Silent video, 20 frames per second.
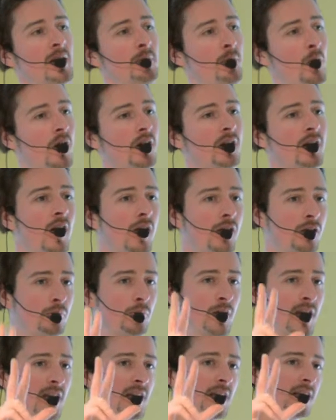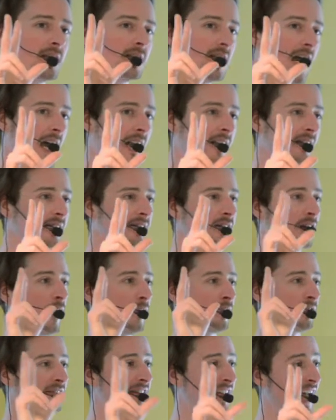he bought three tons
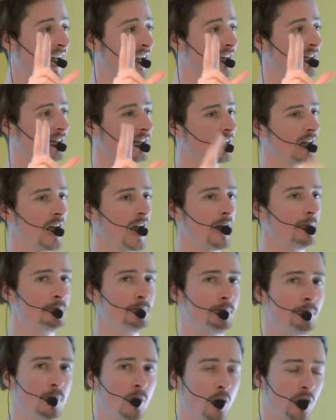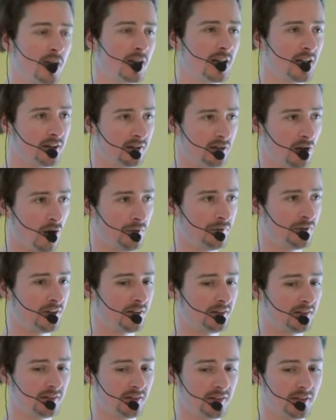of sand and put it in the
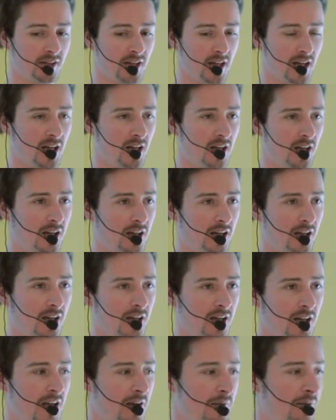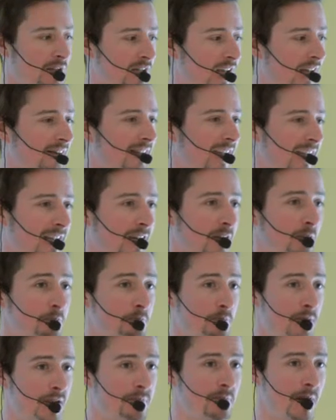office, yeah, which has like a
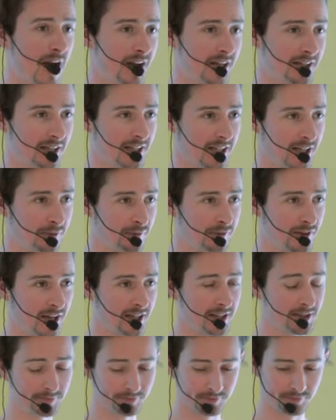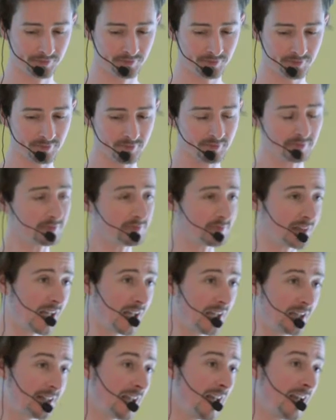big marketing effect.
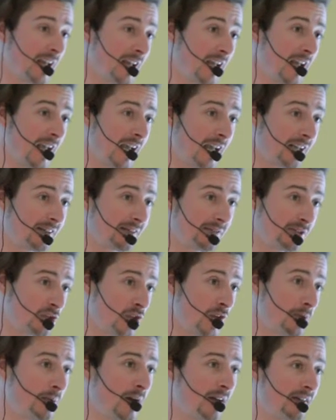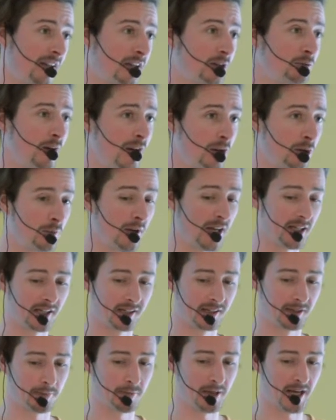It, it's cheaper than
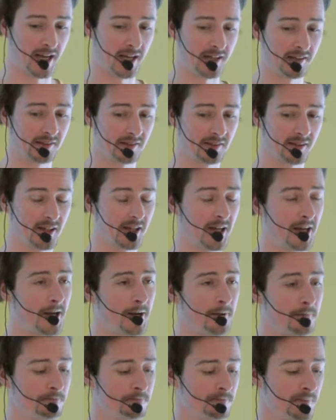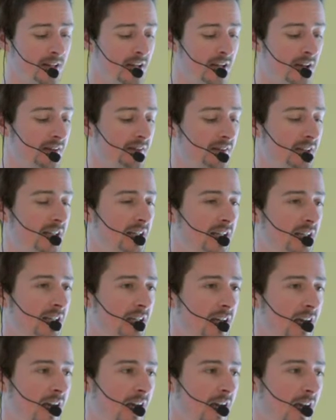renovating the place. Yeah?
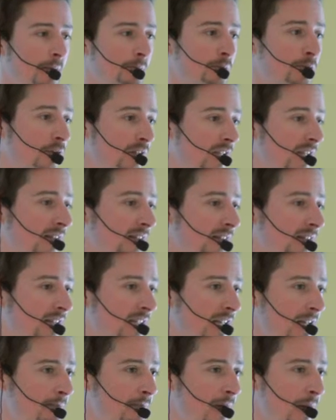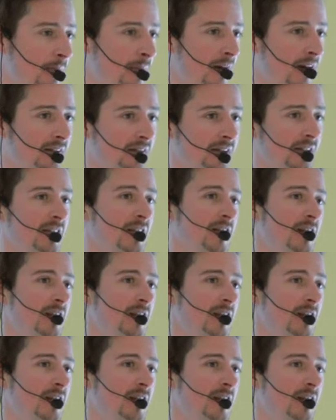The uh, employees, the team members,